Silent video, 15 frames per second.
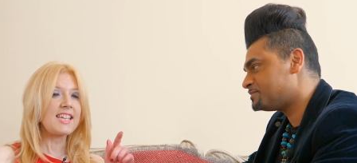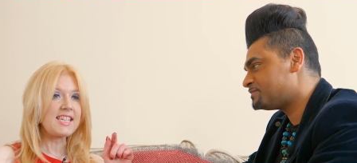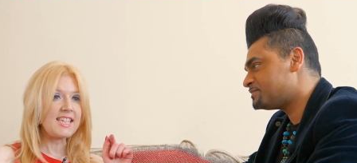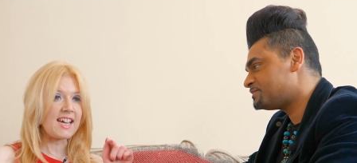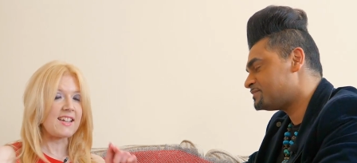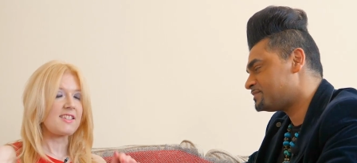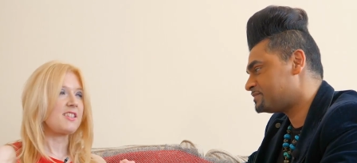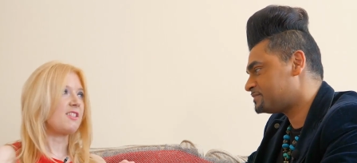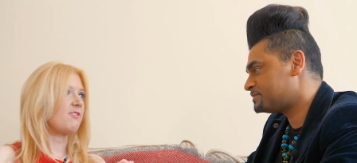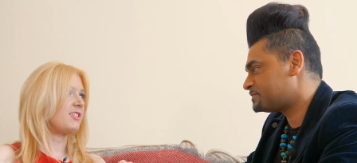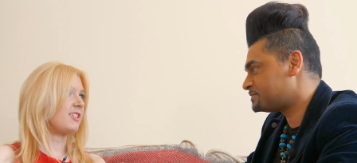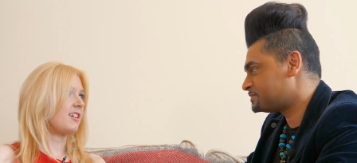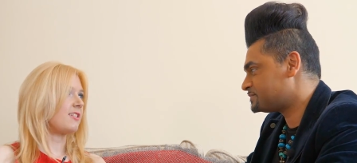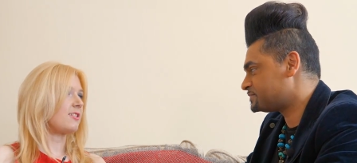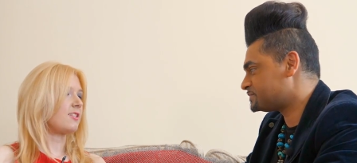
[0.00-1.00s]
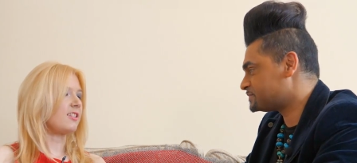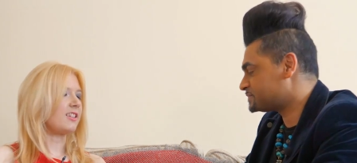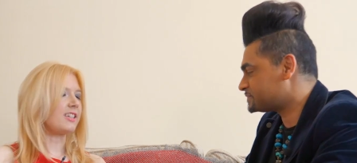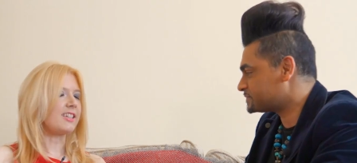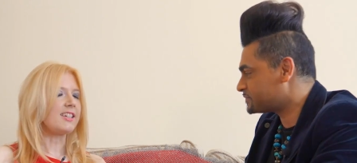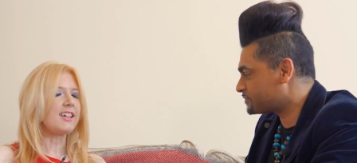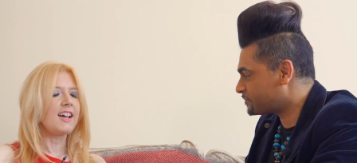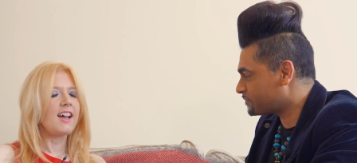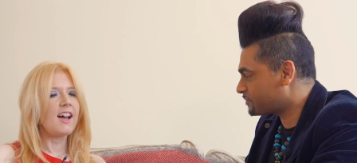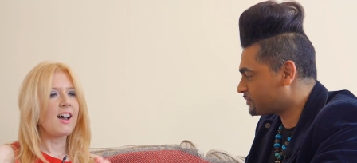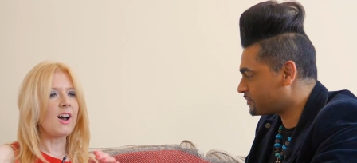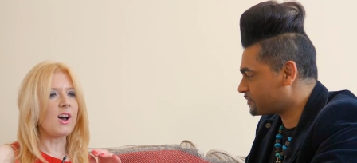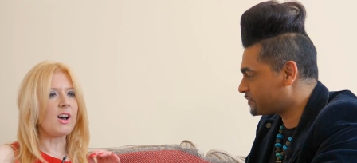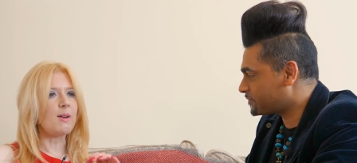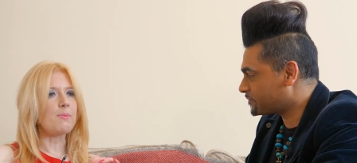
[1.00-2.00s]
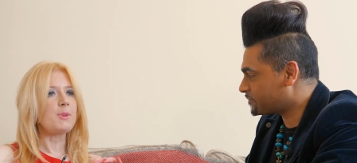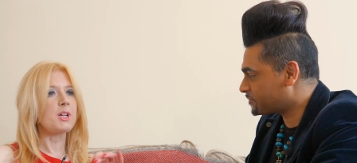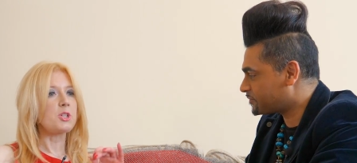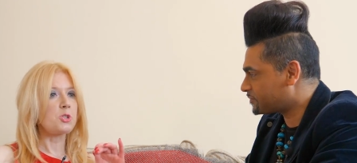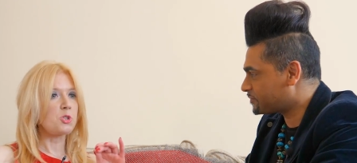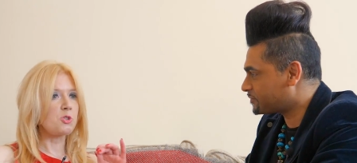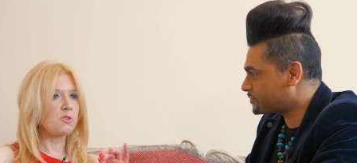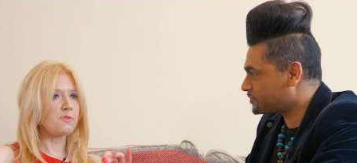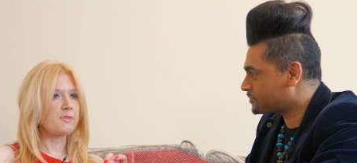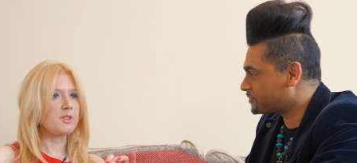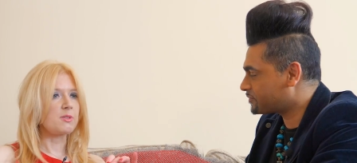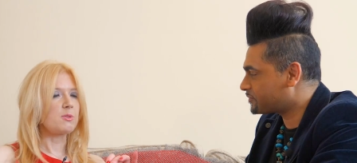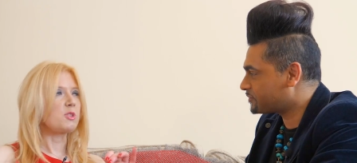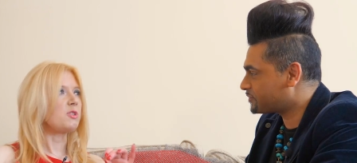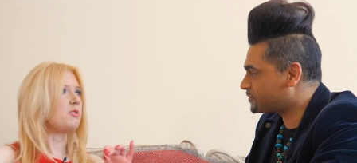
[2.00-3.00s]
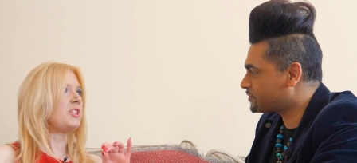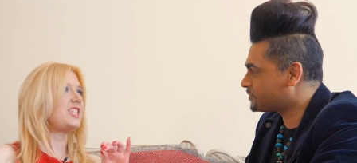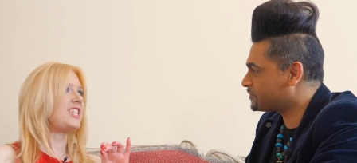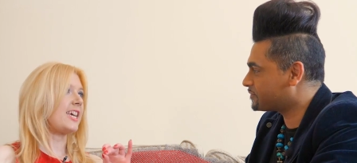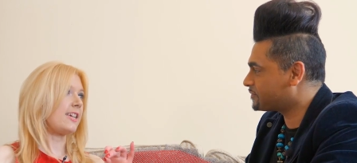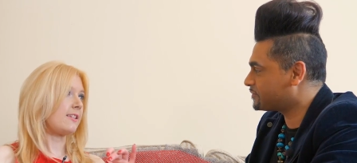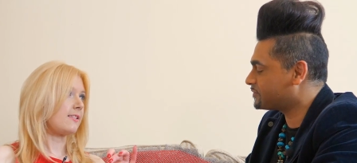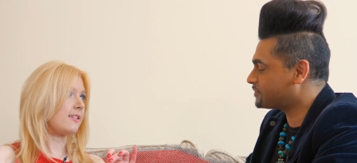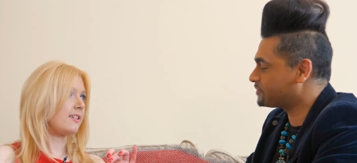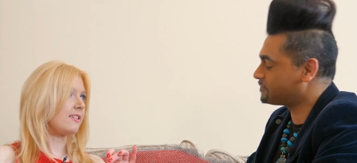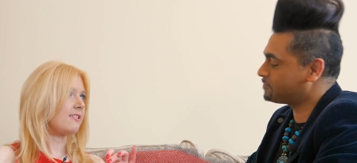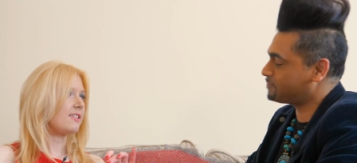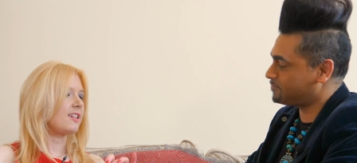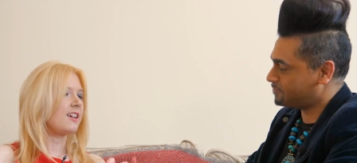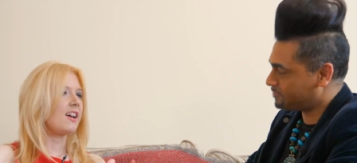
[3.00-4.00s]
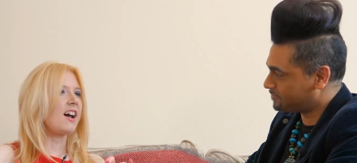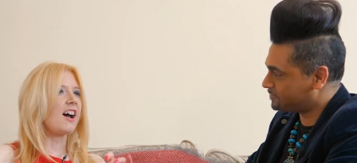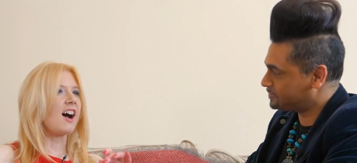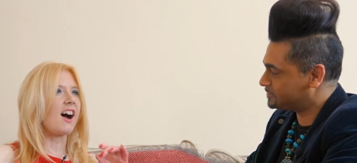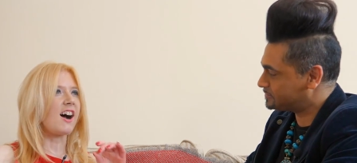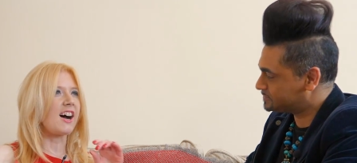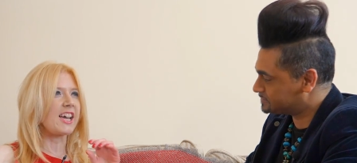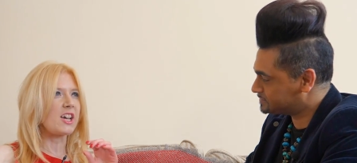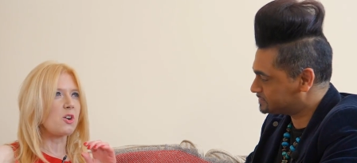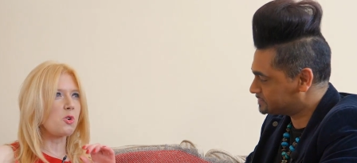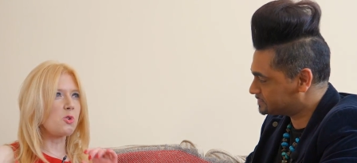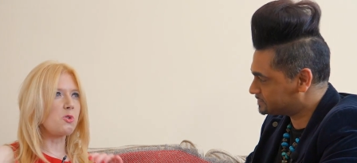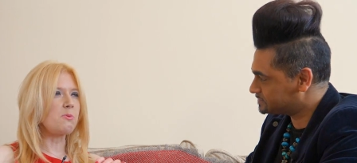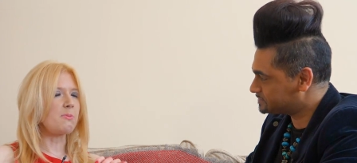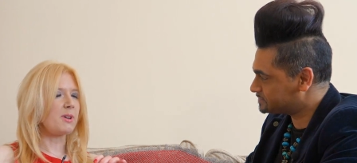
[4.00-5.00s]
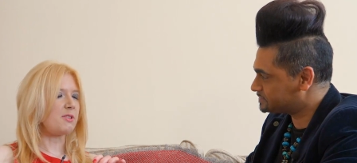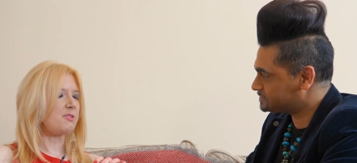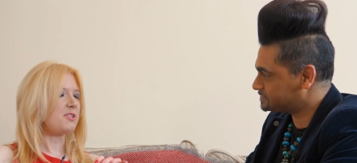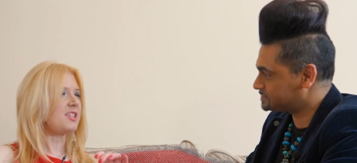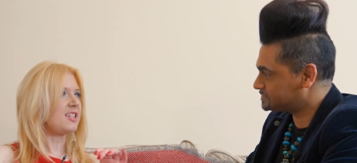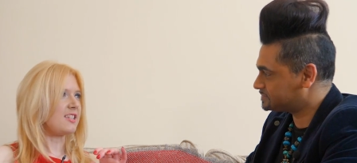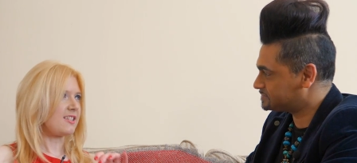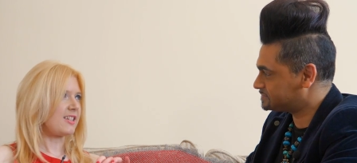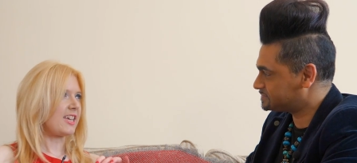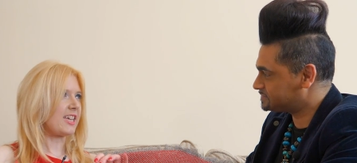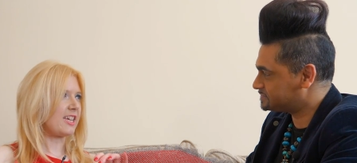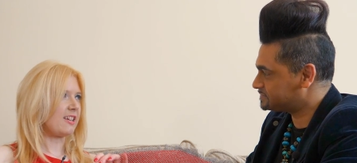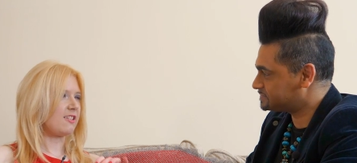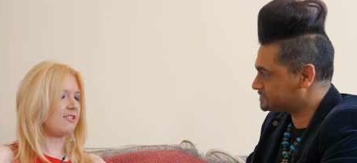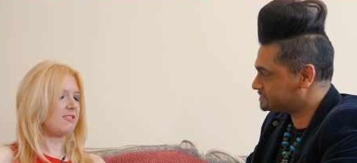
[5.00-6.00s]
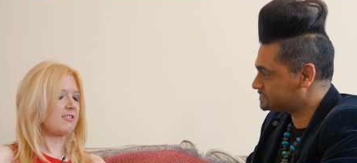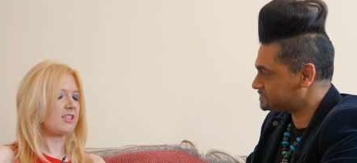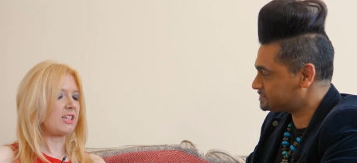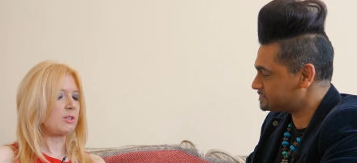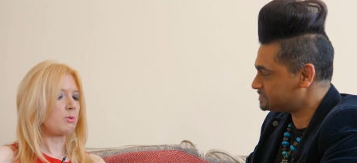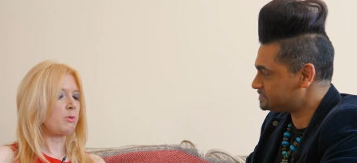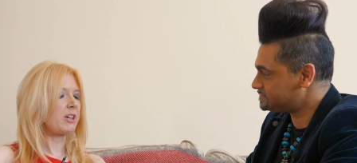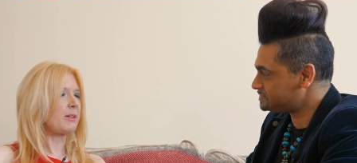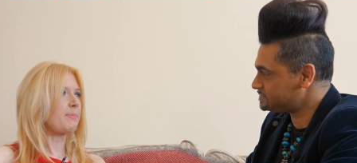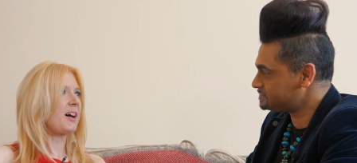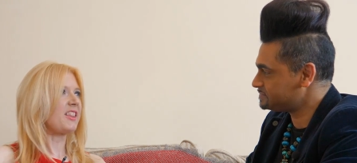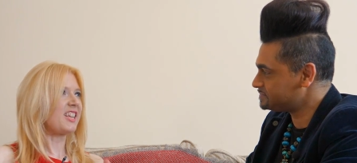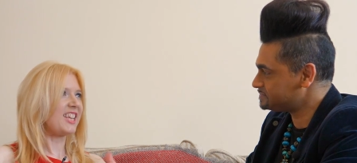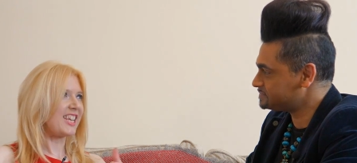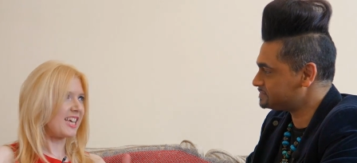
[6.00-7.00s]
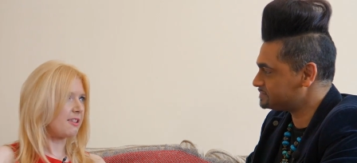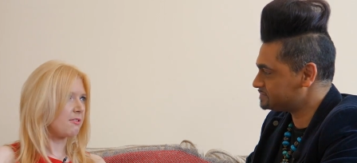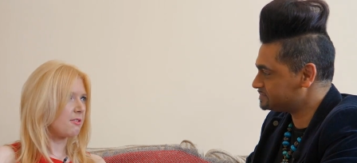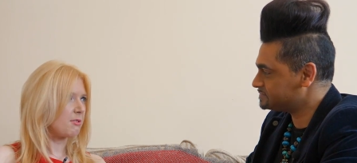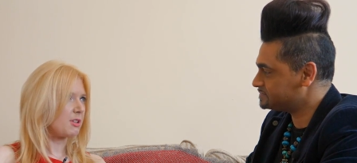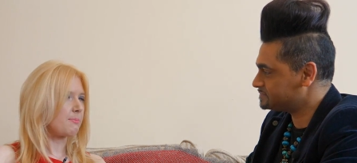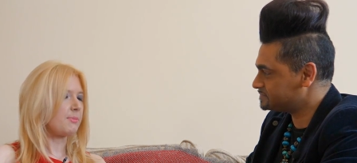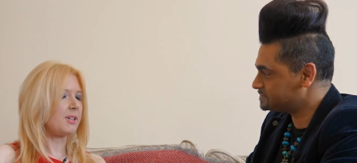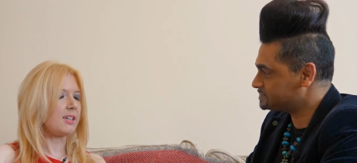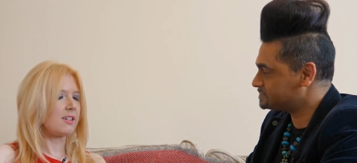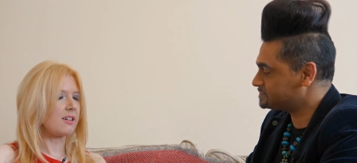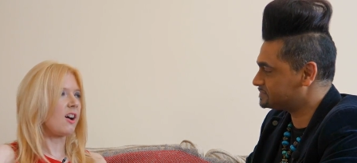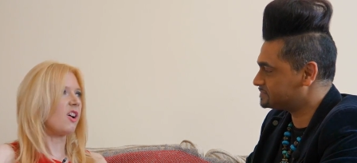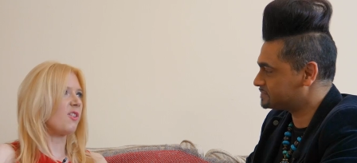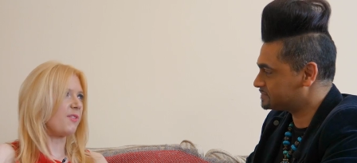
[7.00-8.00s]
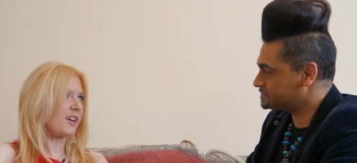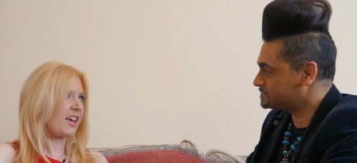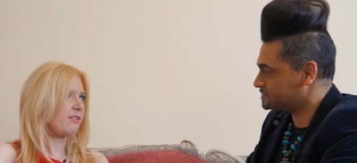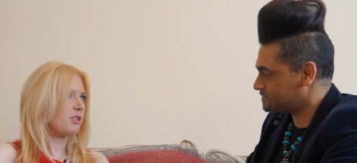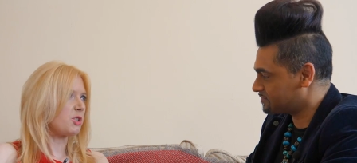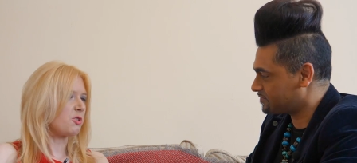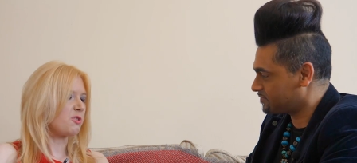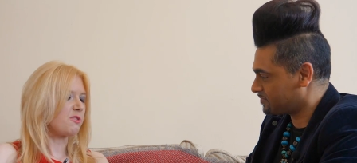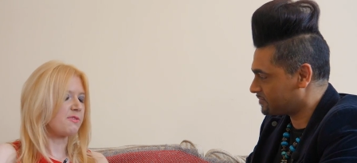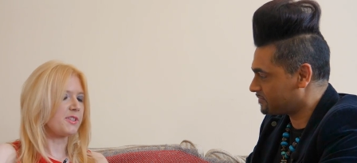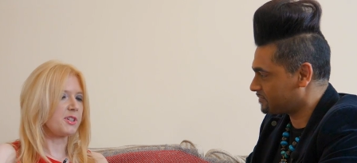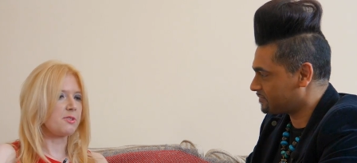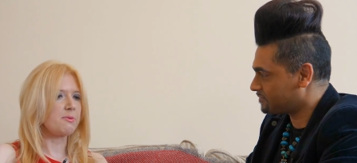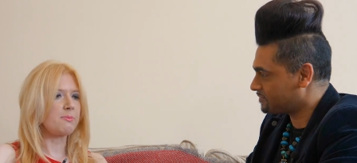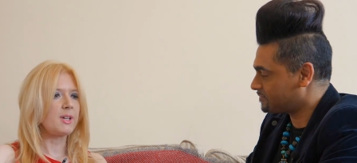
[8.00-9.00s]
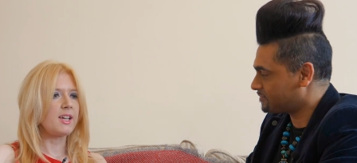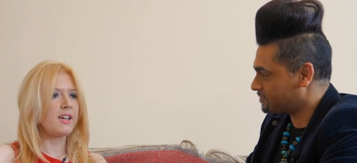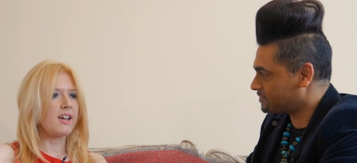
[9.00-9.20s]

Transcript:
Speaker 1: Yes, there is actually. A short film called Daisy. I almost didn't take it on because I was worrying about the length of it being half an hour short film,